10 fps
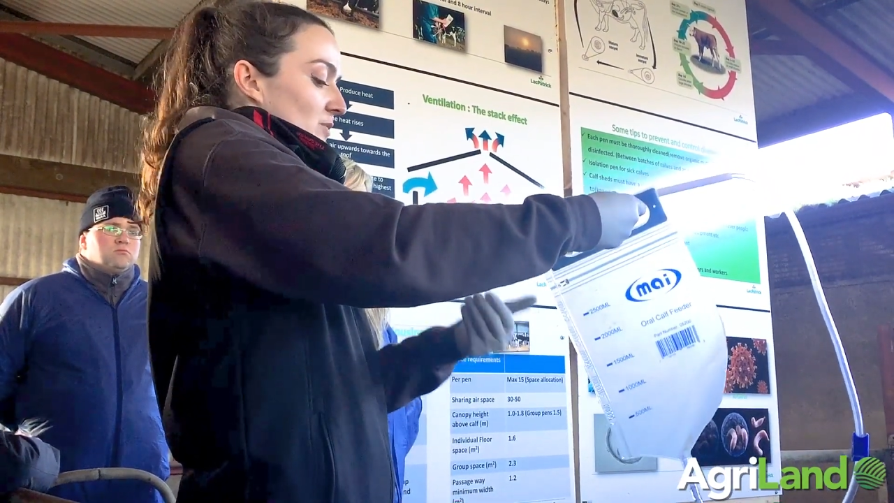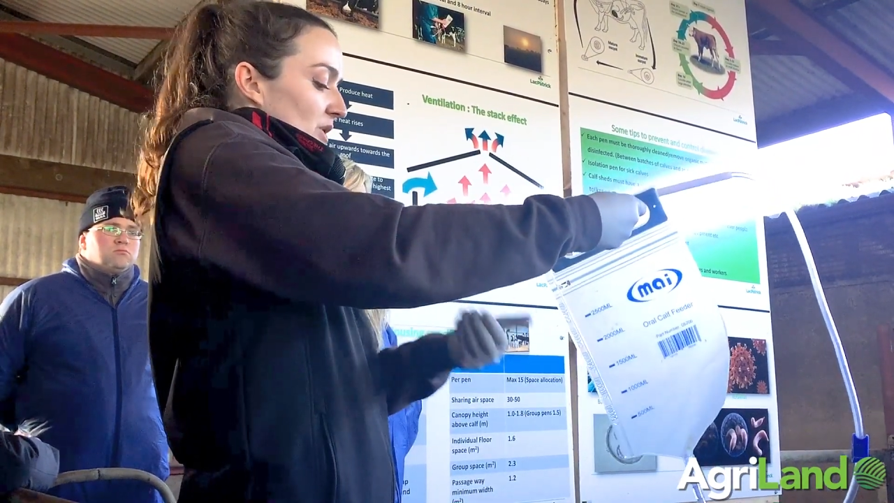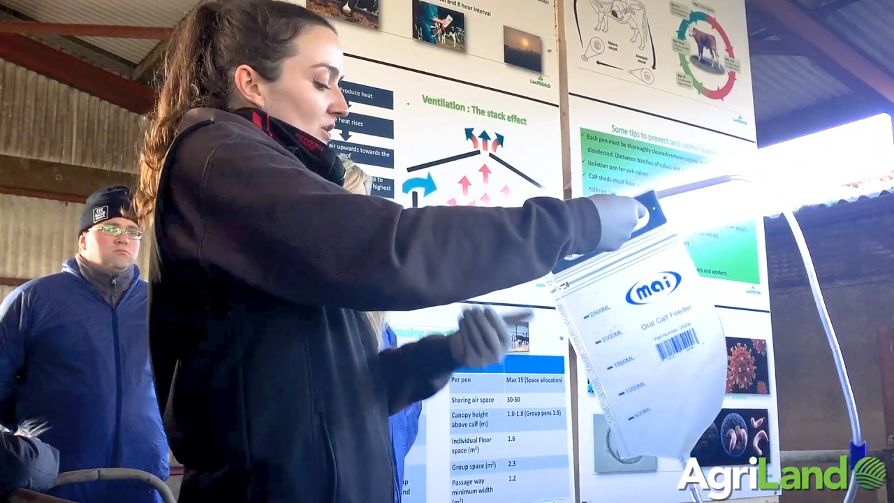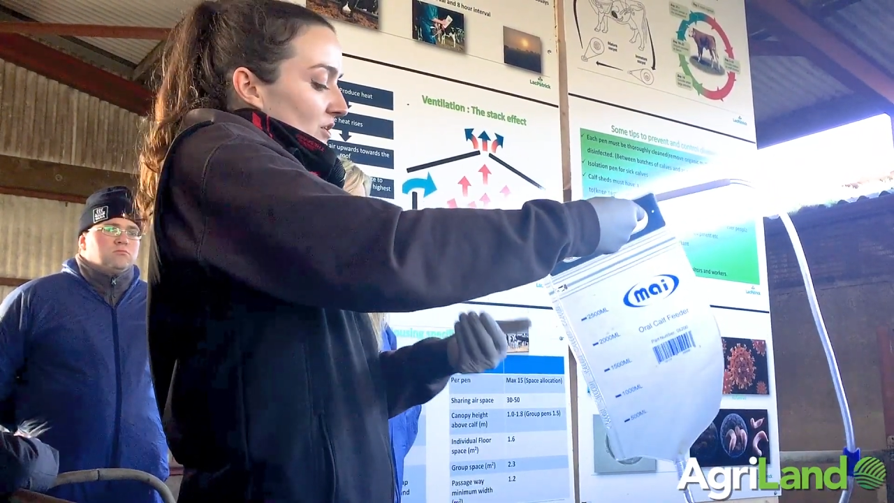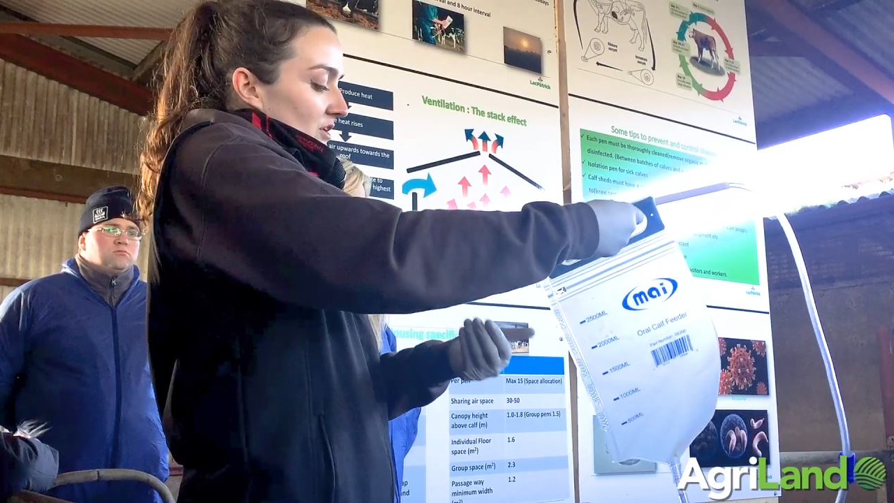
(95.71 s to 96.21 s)
it
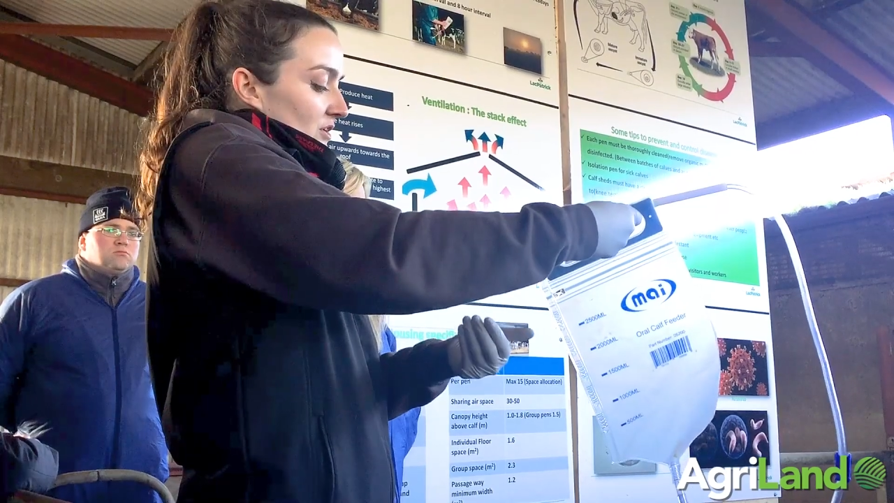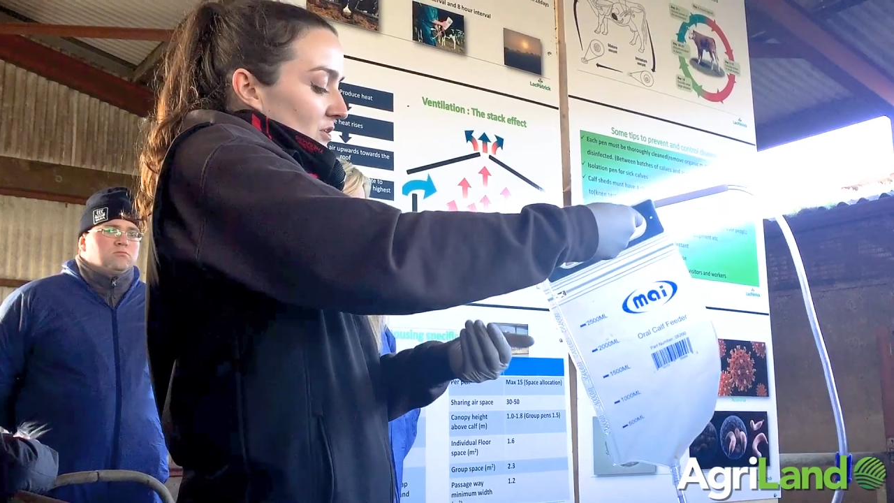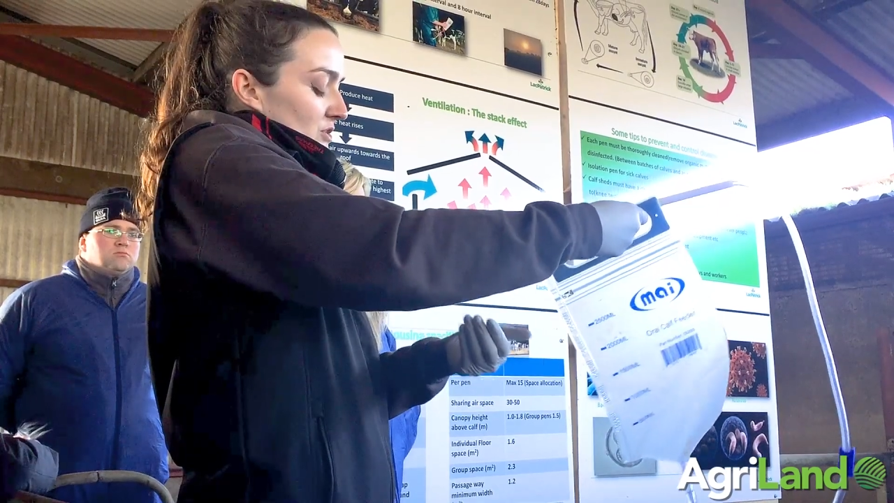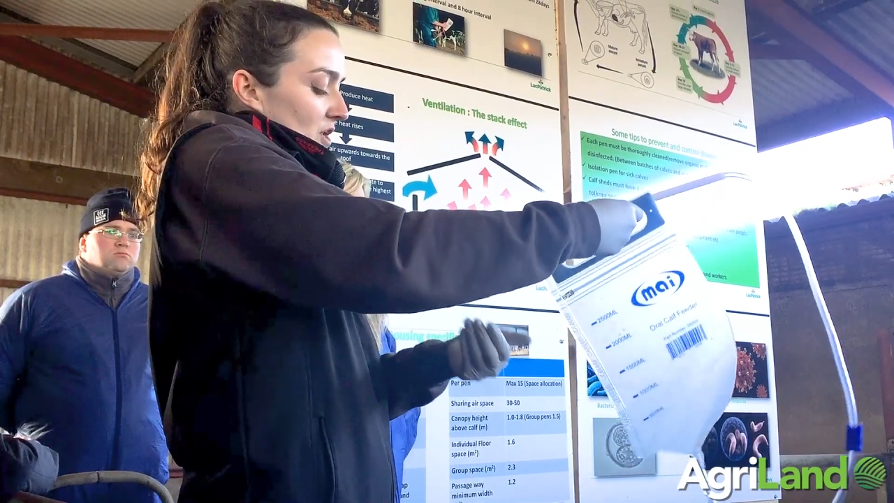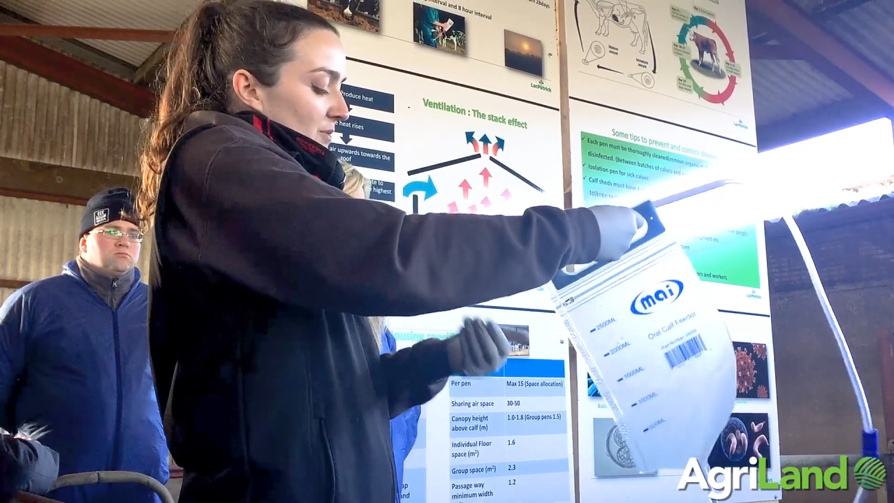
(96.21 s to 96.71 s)
with your
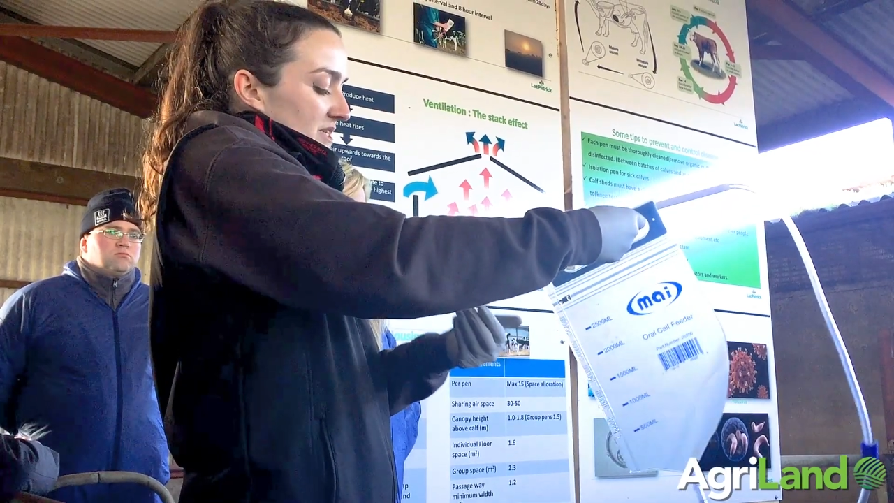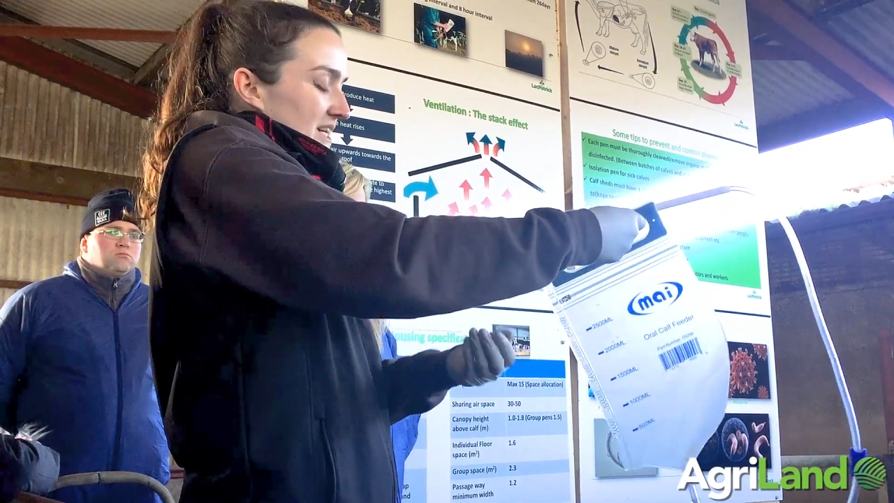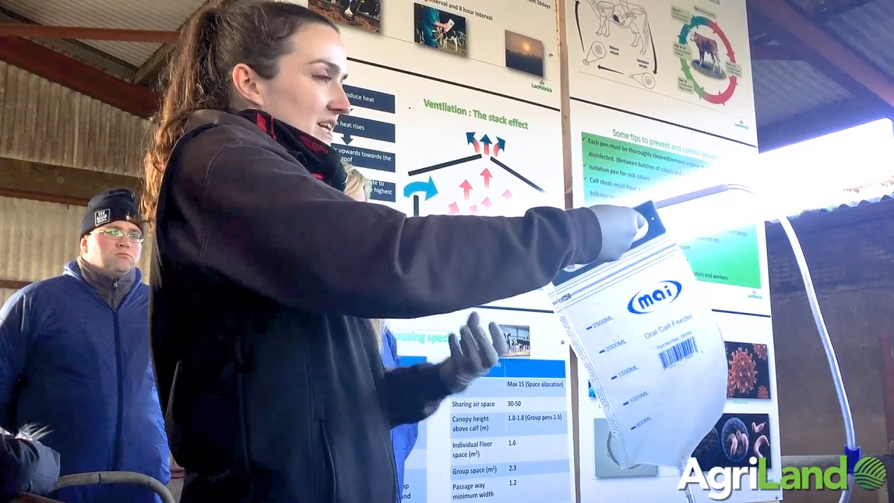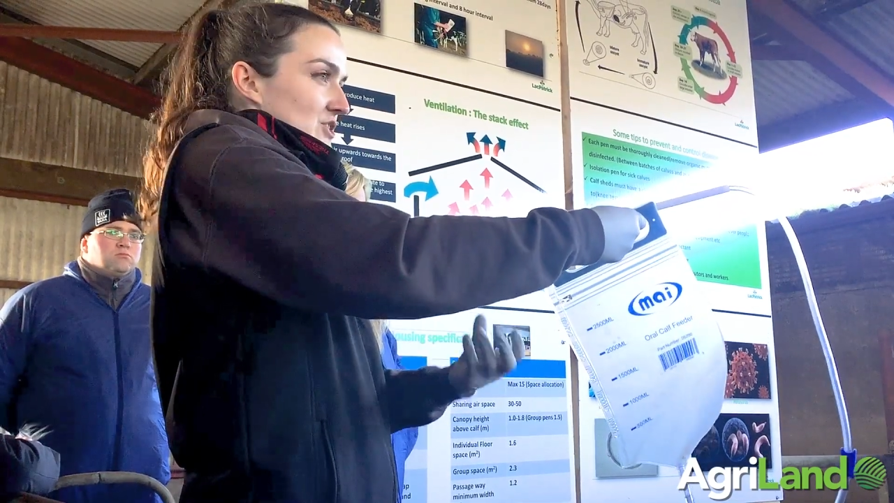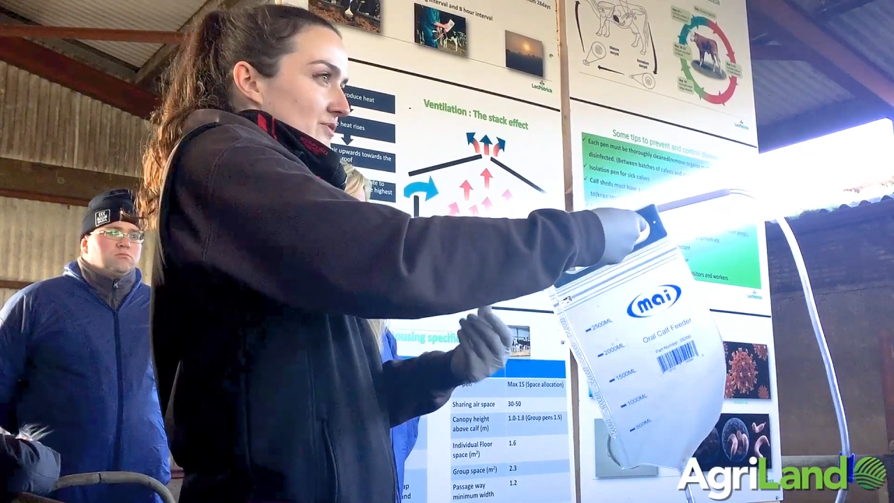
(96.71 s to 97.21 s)
non-dominant hand.